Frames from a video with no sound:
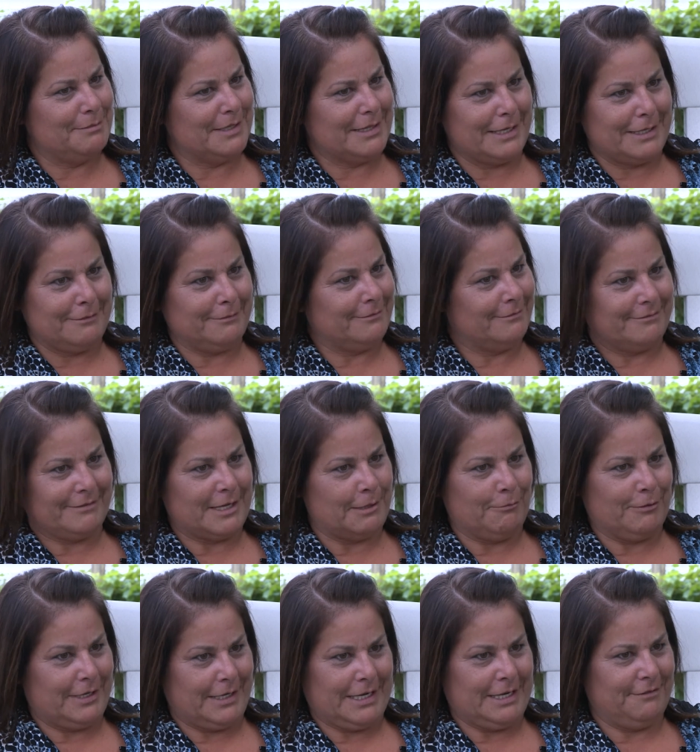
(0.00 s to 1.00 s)
but they, they
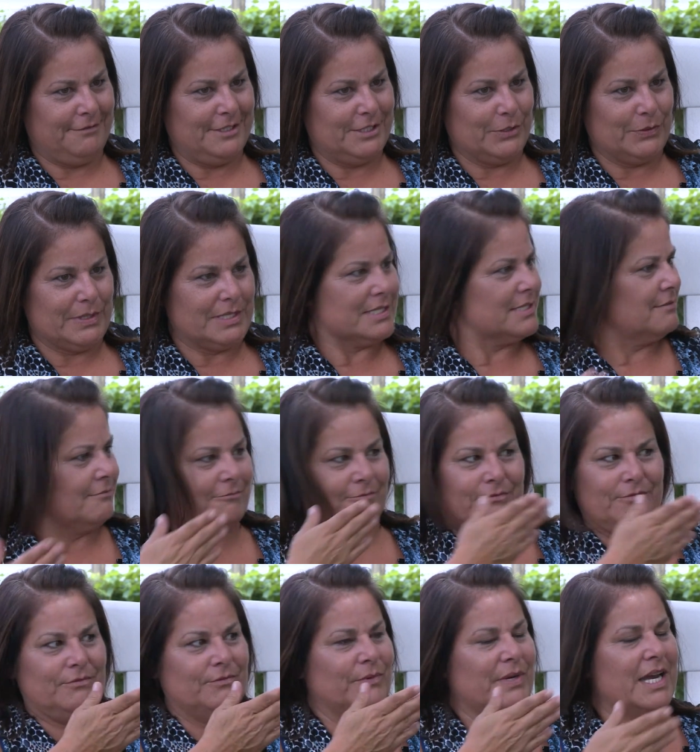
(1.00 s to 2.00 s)
wouldn't give it to us.
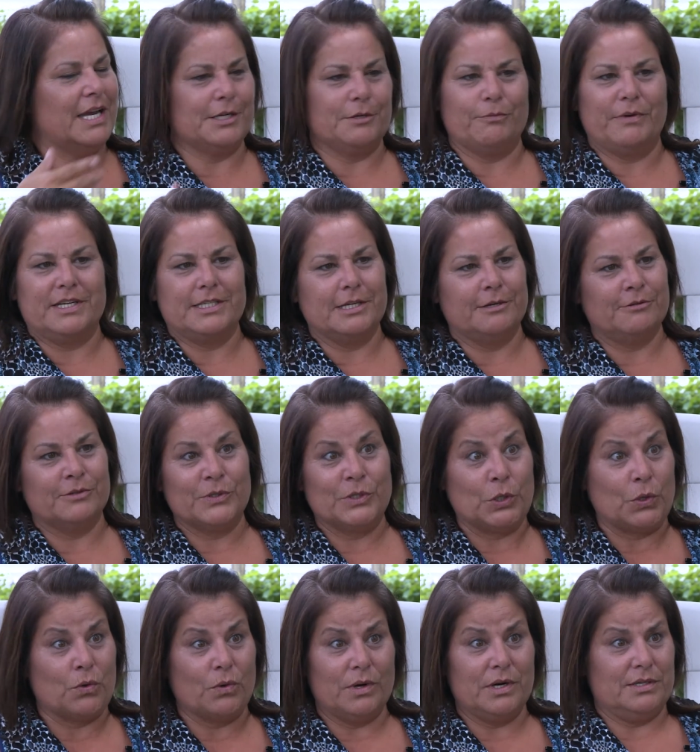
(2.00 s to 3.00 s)
We had to wait till we were in
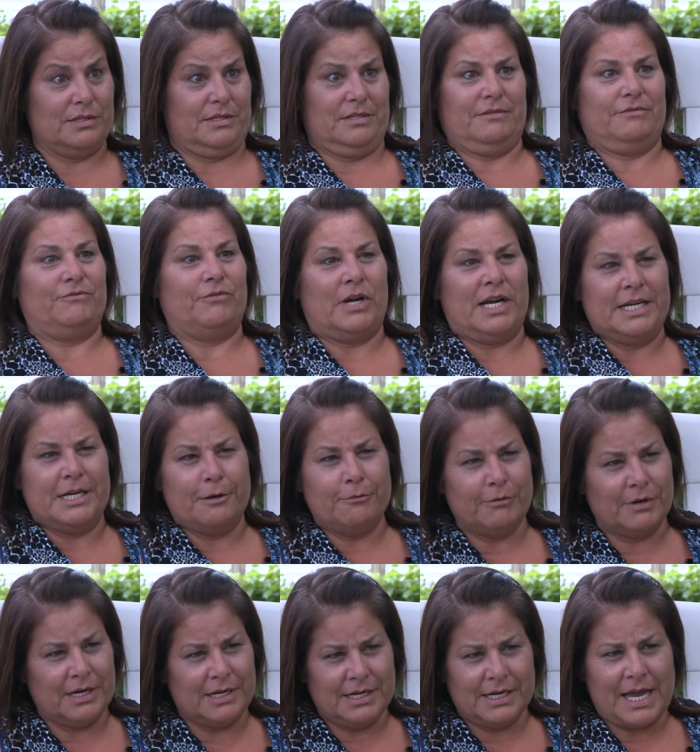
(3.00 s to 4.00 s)
court to find out
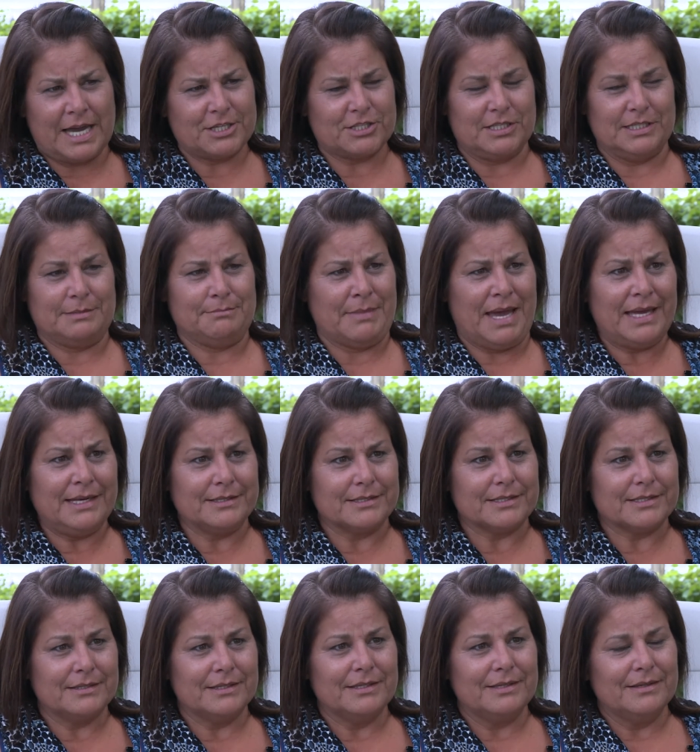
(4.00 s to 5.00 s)
what it actually meant.
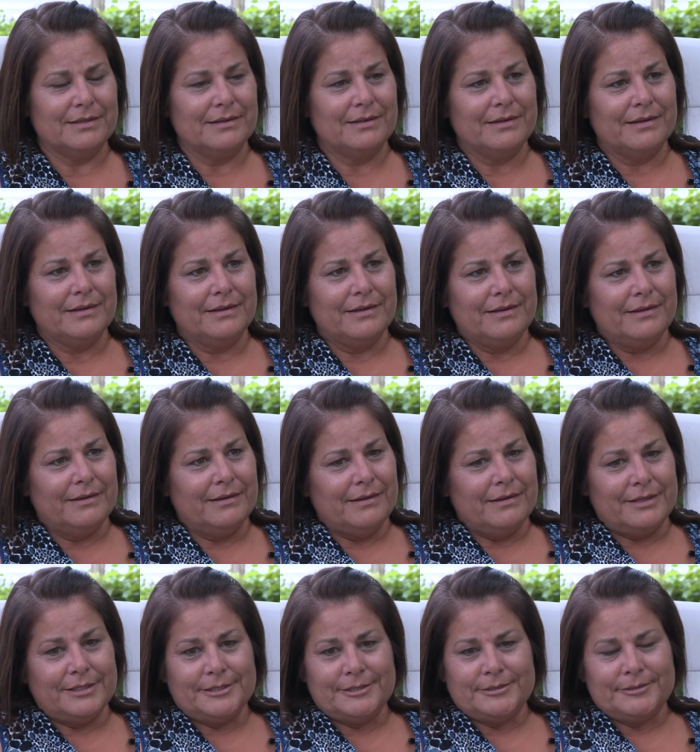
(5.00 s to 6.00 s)

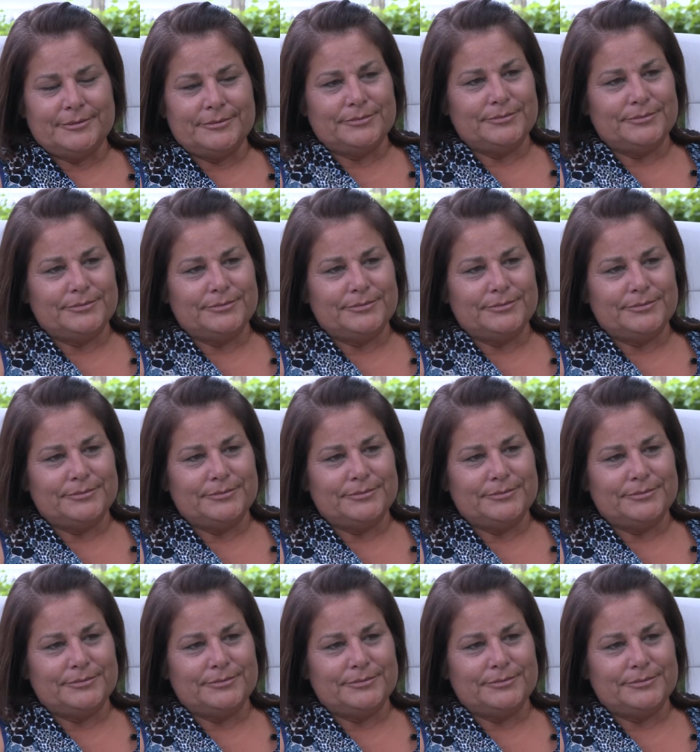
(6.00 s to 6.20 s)
But they,